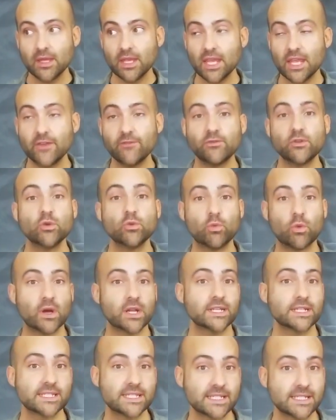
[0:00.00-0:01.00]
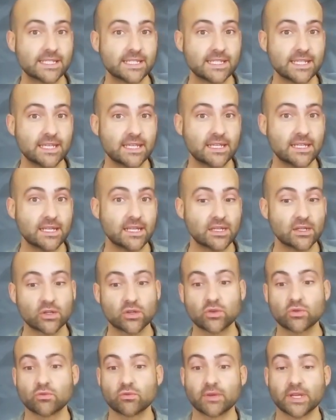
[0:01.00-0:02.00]
if you want to succeed in a
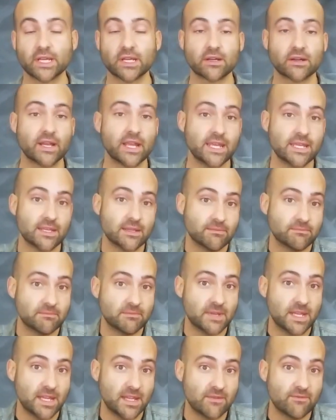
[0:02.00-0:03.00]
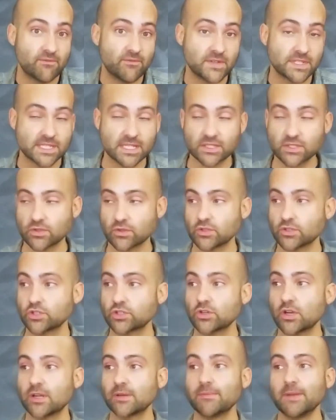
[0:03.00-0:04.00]
career in, in physics or
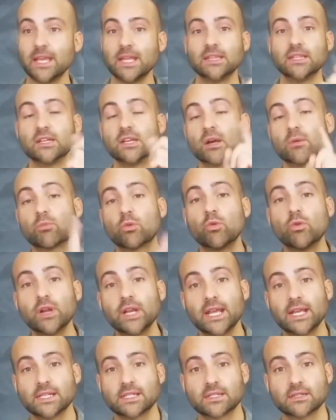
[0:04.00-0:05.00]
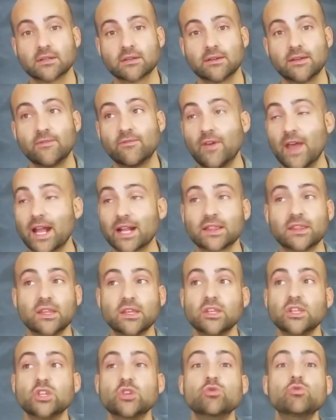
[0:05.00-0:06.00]
astronomy? And the number one answer, in fact, the
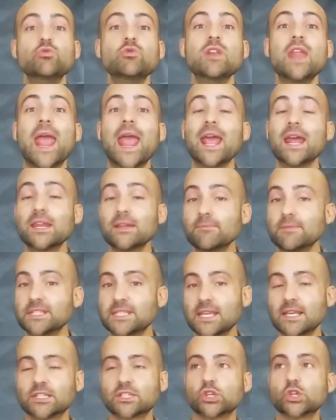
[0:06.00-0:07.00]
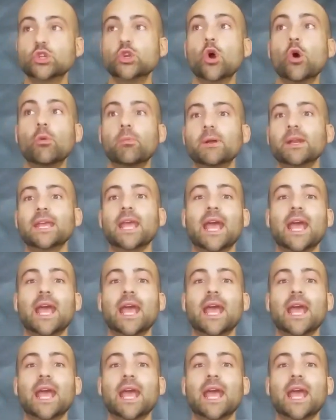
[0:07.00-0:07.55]
unanimous answer, nobody